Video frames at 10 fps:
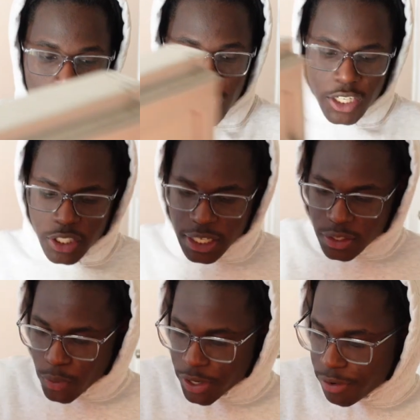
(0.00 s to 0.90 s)
In case you guys
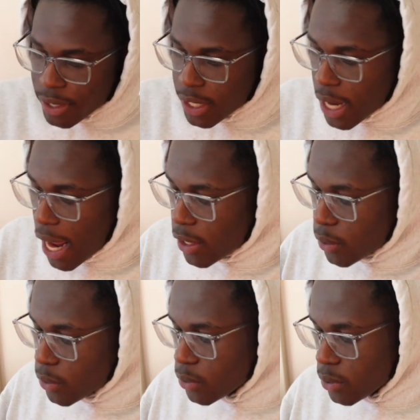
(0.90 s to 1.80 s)
are wondering, I
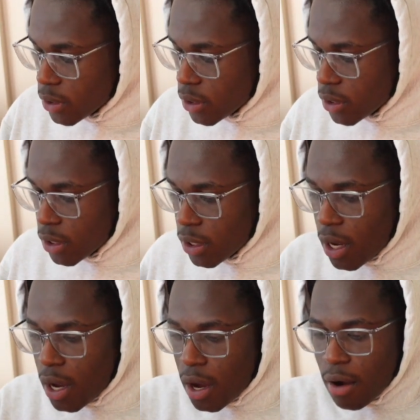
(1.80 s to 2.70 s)
used
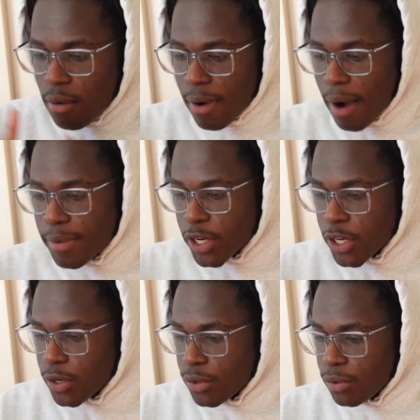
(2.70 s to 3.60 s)

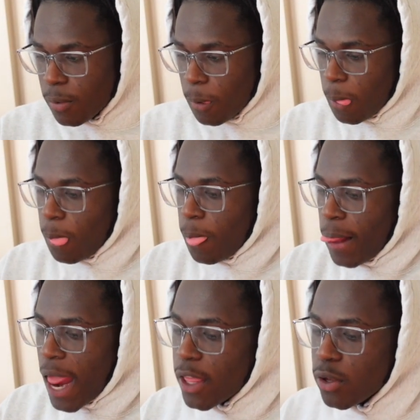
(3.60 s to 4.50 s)
barbecue.
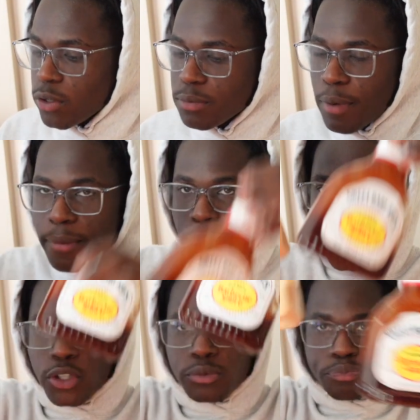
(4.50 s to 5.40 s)
I used
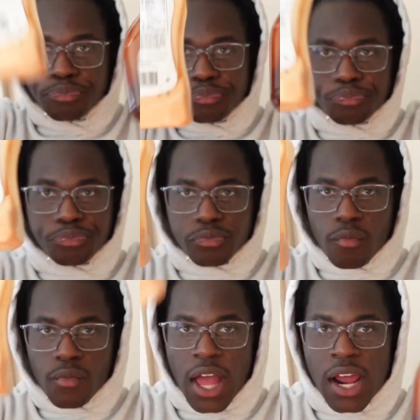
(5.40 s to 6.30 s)
barbecue
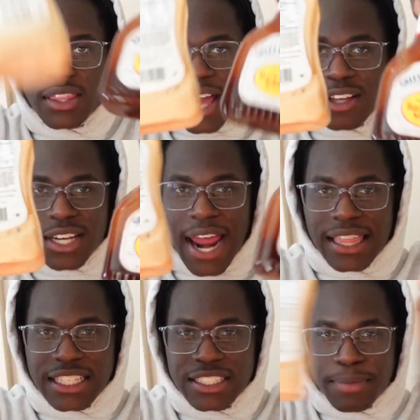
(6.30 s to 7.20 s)
and a thousand
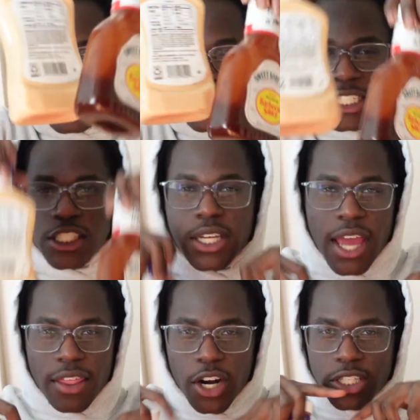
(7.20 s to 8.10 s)
islands. mixed these
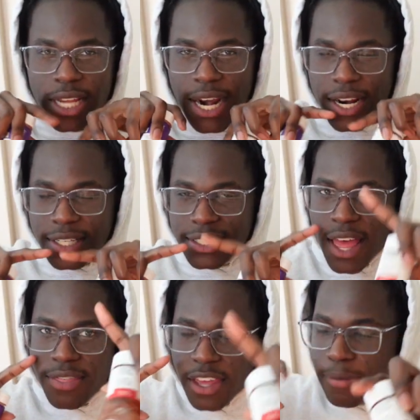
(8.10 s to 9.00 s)
together, 10 out of
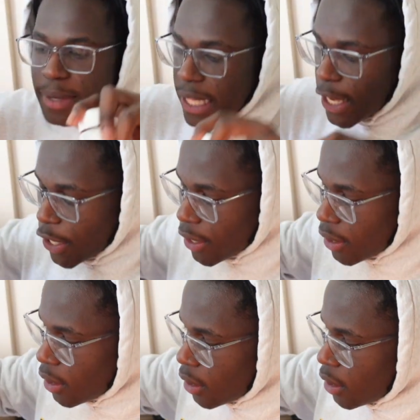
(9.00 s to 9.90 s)
10. Thank me later.
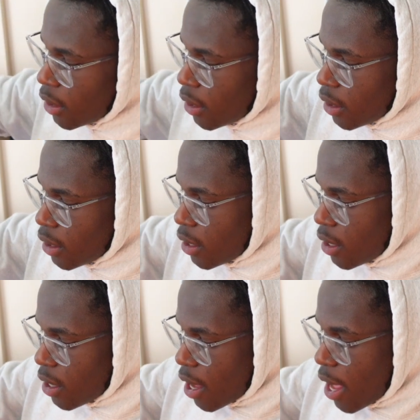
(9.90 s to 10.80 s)

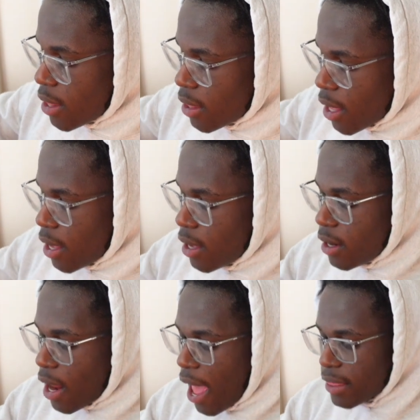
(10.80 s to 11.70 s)
And
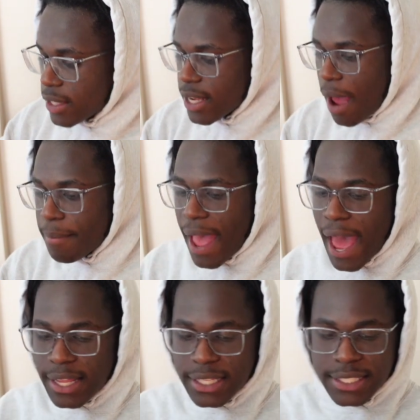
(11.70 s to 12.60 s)
then at the top, I
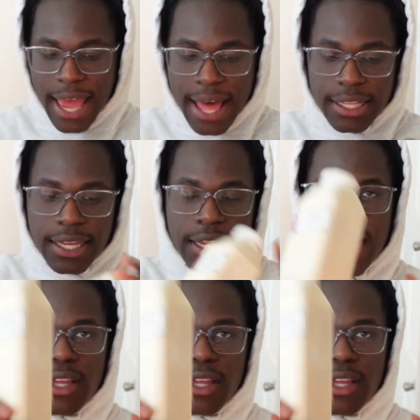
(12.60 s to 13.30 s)
added the salad and I